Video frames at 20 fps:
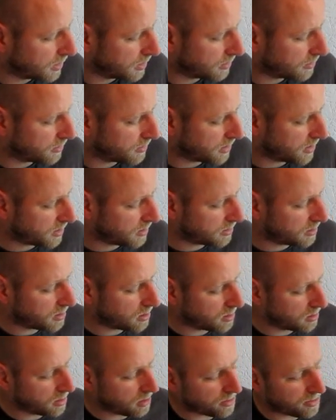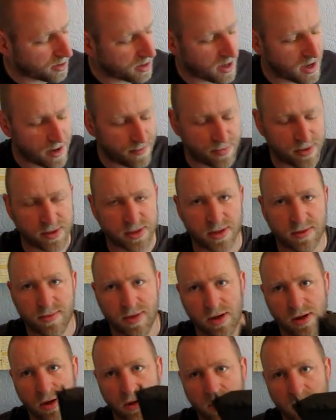Then nothing happened on my
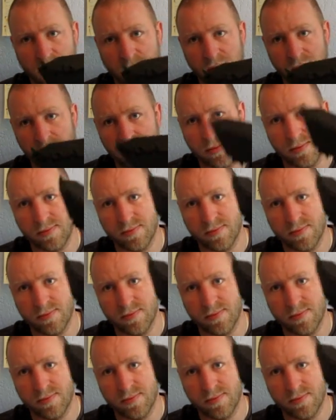lower hood.